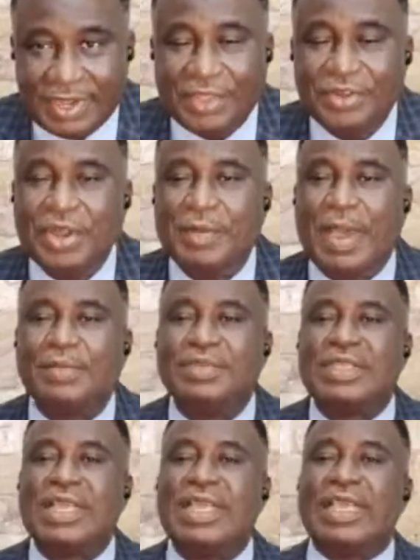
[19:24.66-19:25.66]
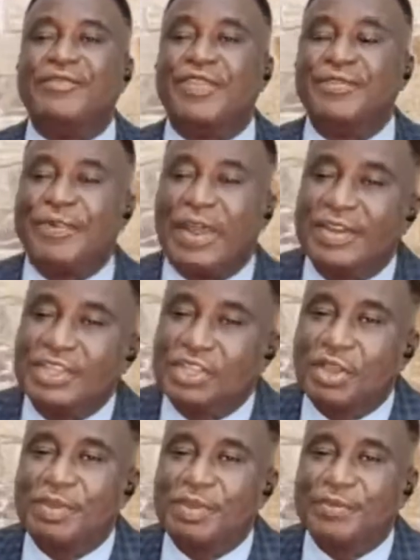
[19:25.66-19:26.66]
And you know the Bible says, if the
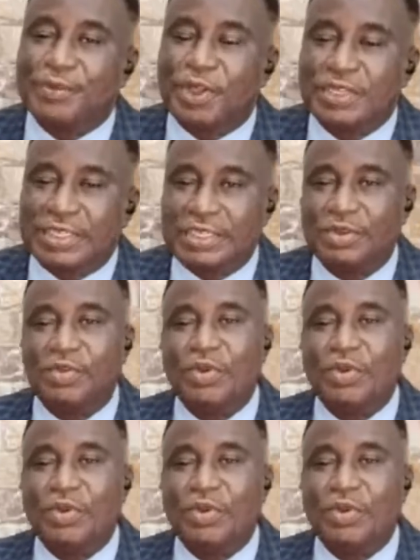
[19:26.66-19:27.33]
foundation be faulty,